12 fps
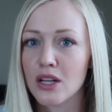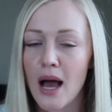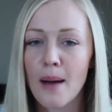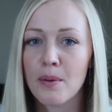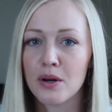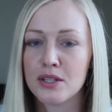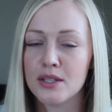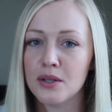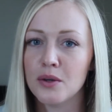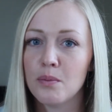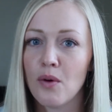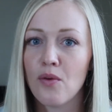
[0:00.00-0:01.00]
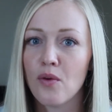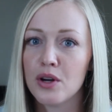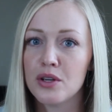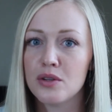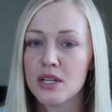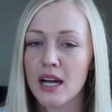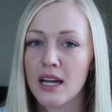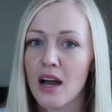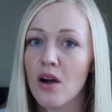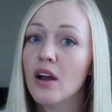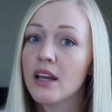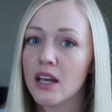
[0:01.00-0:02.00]
lap or 2 before you check
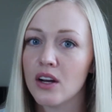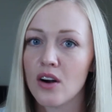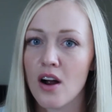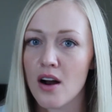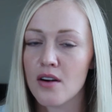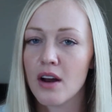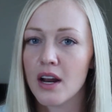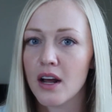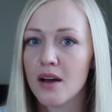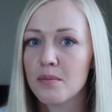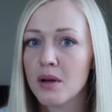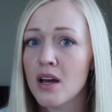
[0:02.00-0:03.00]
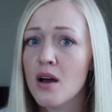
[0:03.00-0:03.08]
out and get your heart rate up.